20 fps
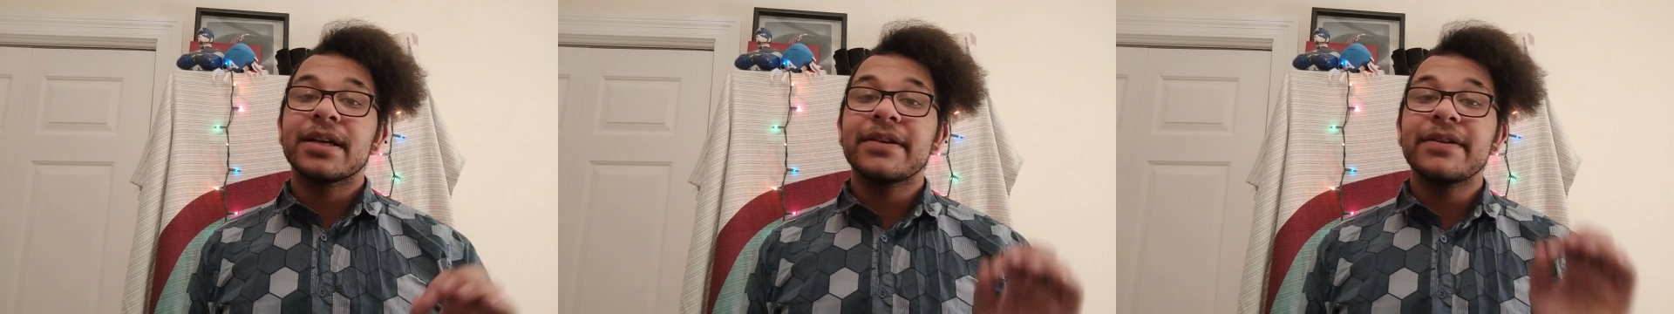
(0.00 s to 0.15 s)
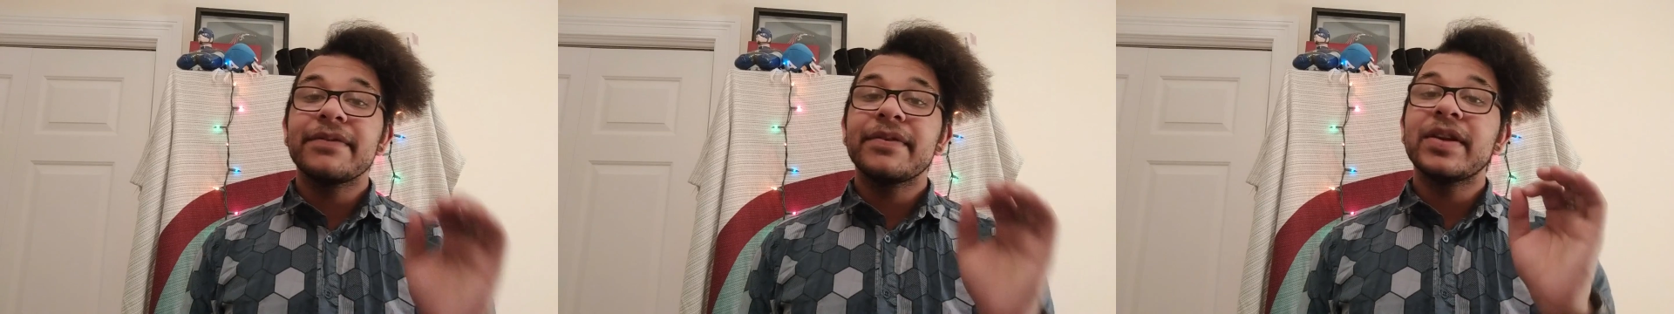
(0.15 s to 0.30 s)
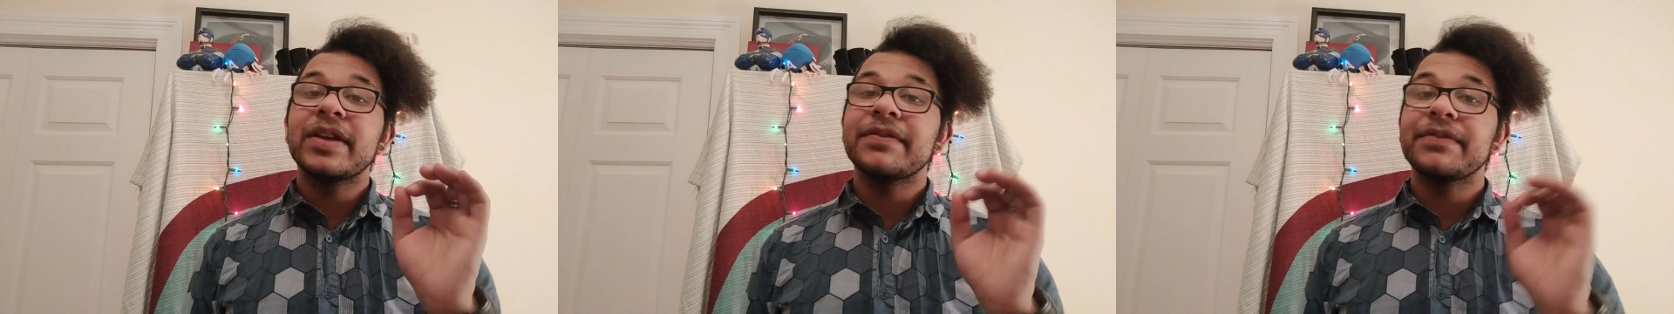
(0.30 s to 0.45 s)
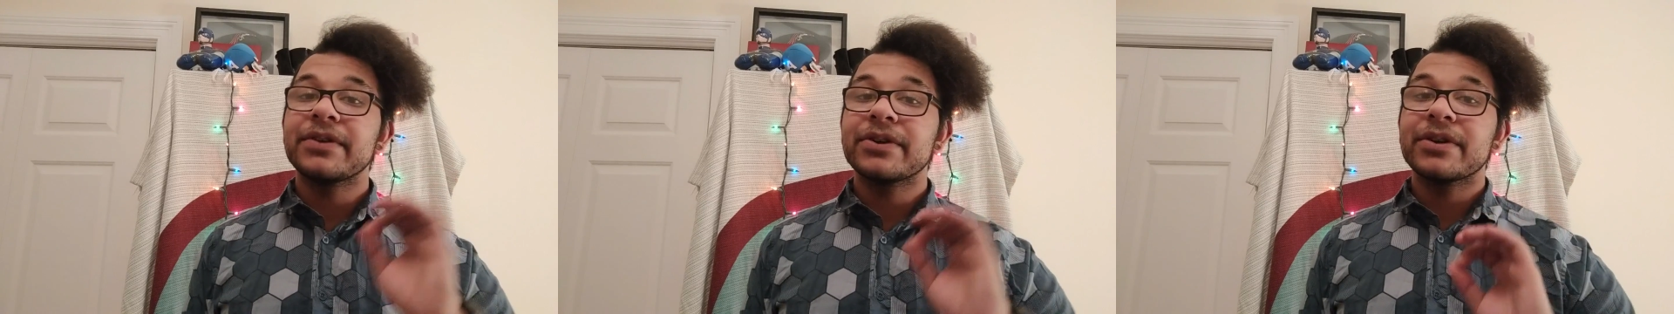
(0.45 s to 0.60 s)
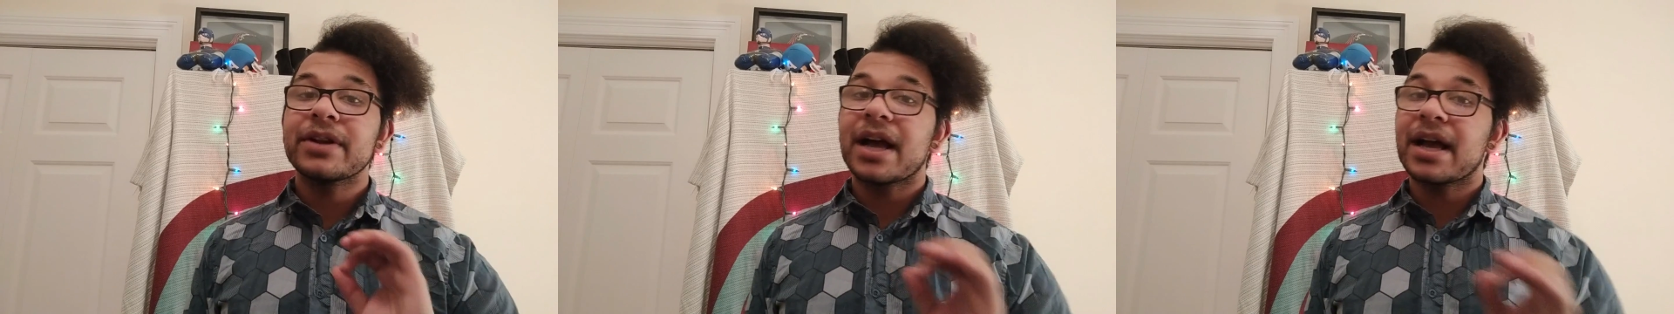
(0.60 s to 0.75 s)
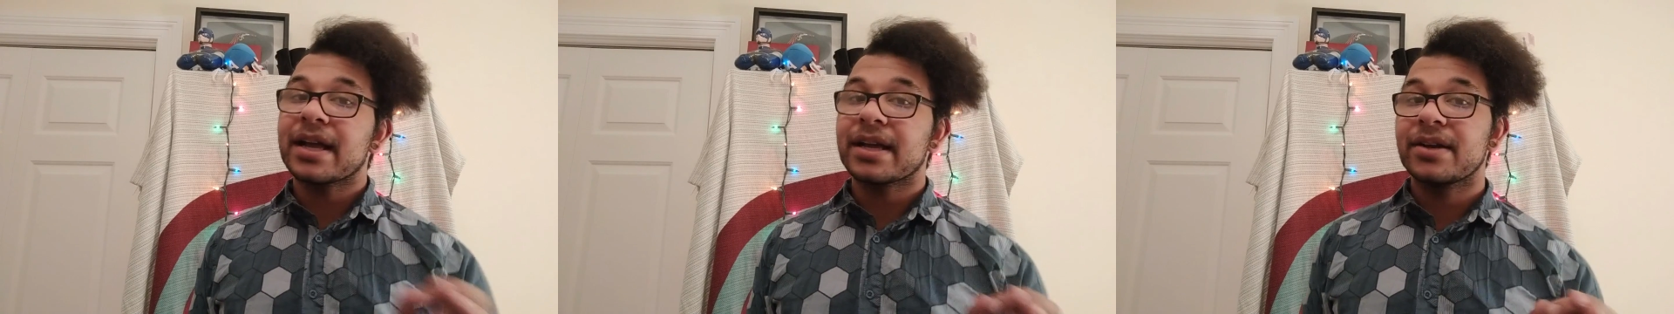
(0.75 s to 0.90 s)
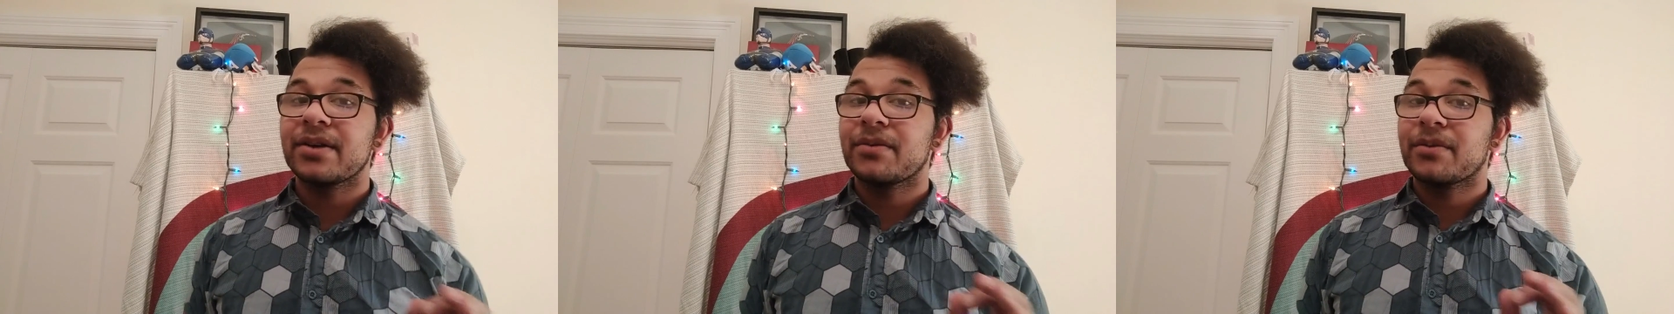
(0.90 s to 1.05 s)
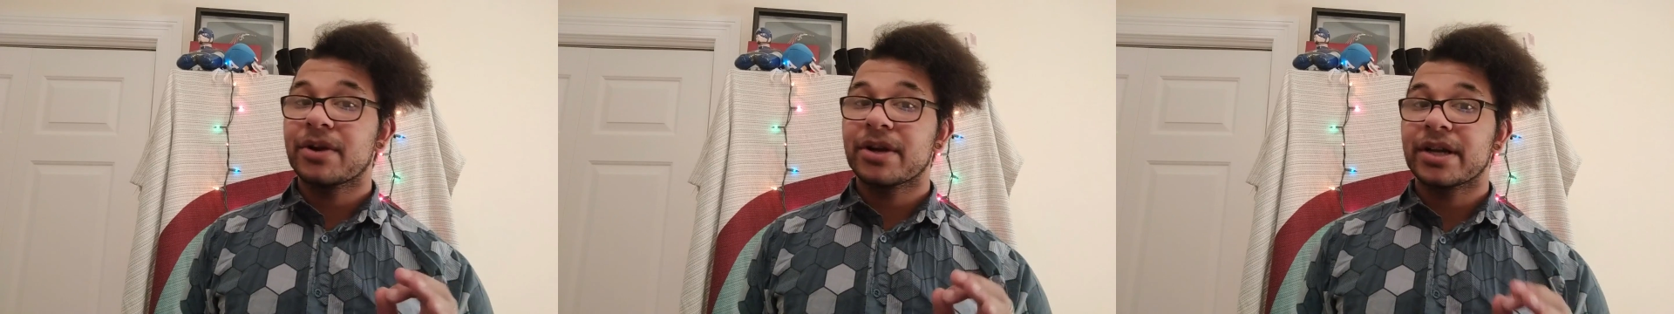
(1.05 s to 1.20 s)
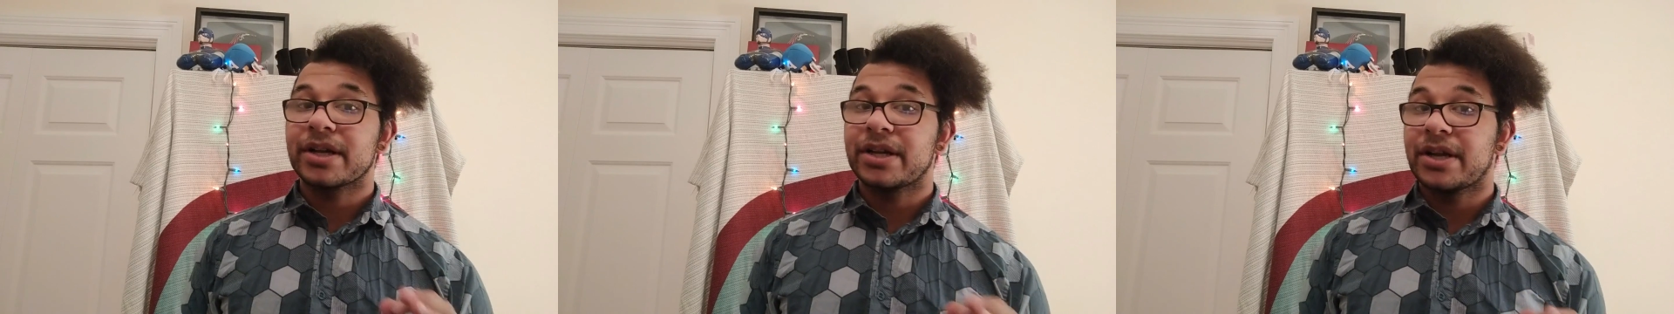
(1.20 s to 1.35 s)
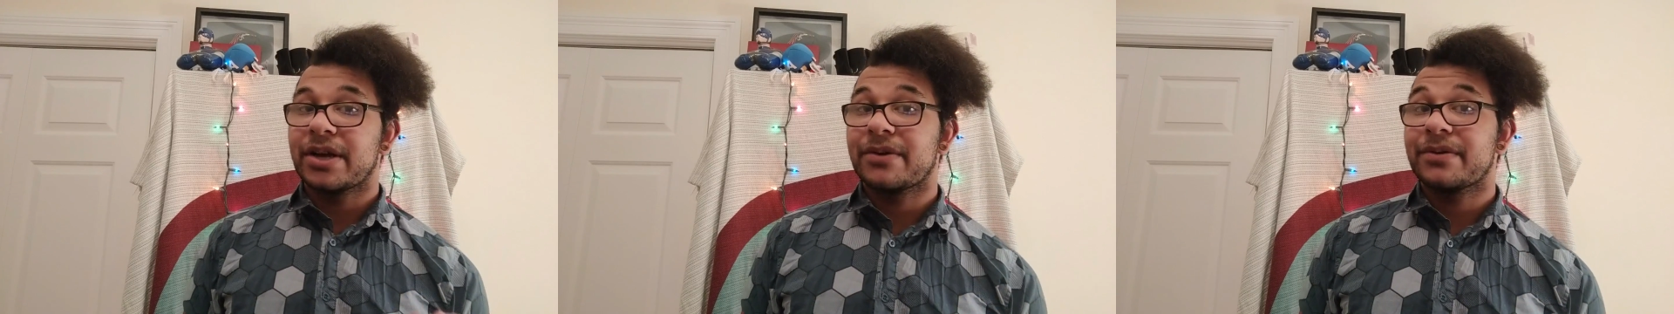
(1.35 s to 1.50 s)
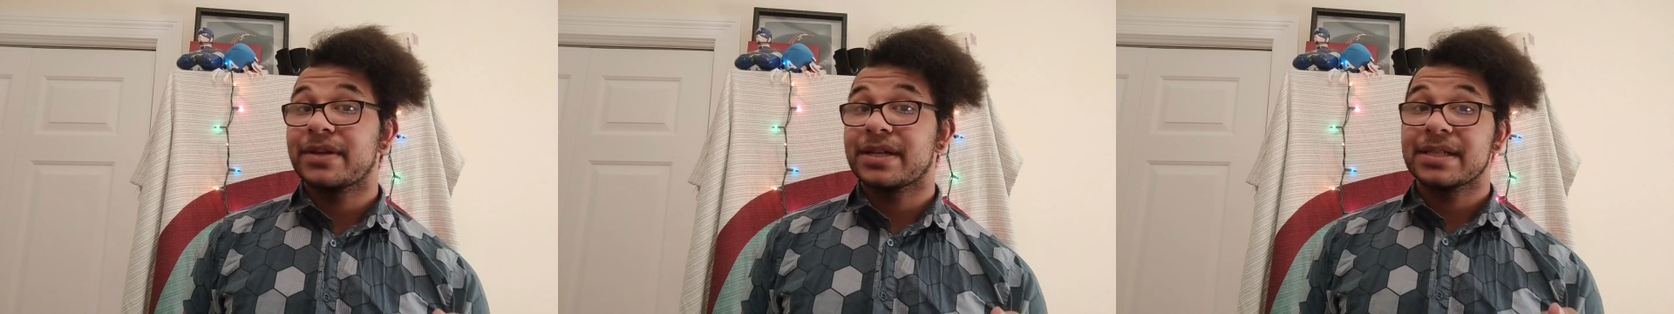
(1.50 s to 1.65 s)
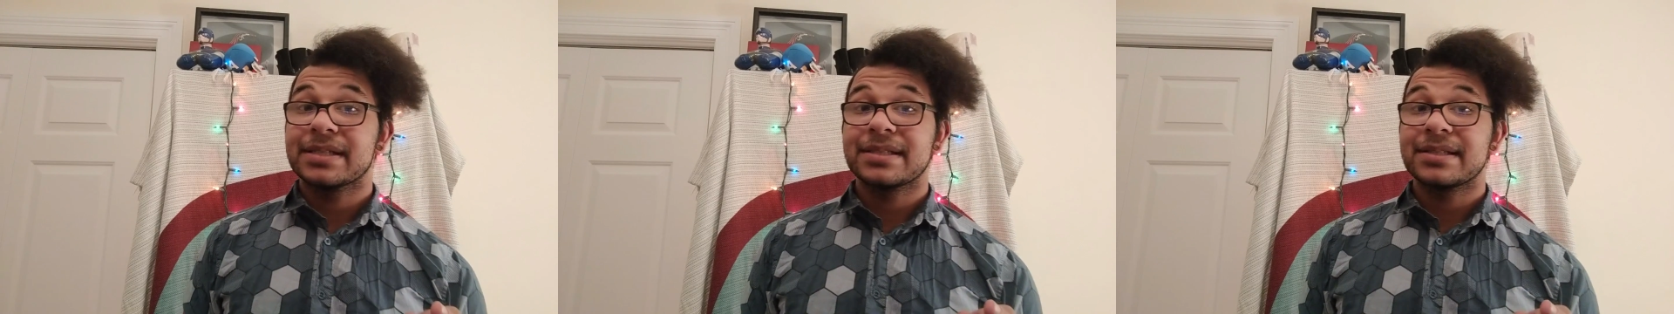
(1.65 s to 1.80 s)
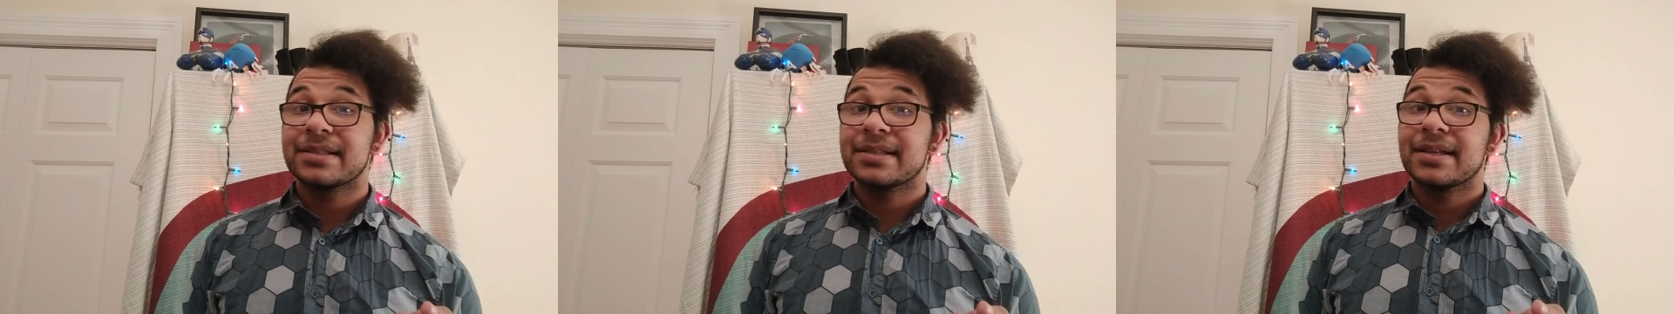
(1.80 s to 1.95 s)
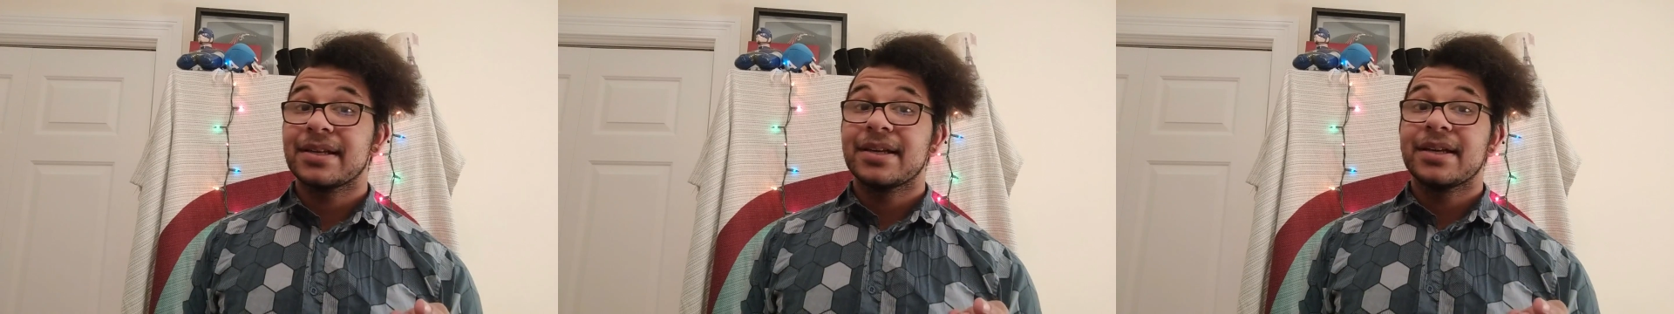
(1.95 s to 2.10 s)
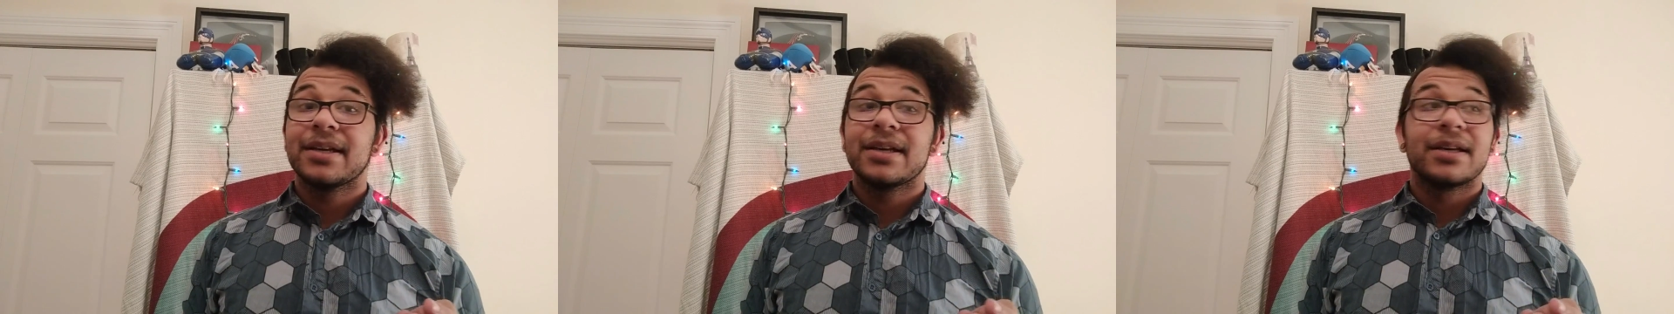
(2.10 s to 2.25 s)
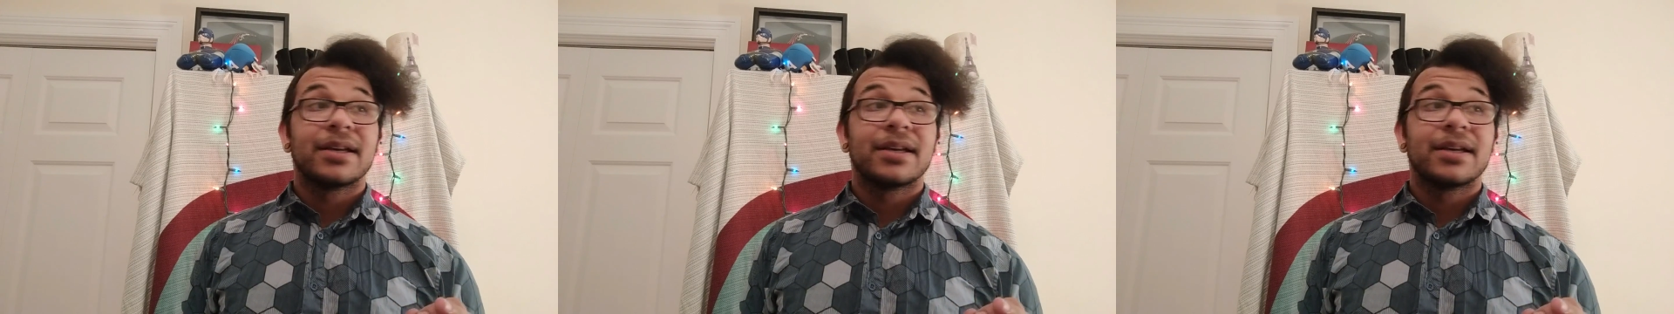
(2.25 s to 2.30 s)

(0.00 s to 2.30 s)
even if you're not going to work at Notice,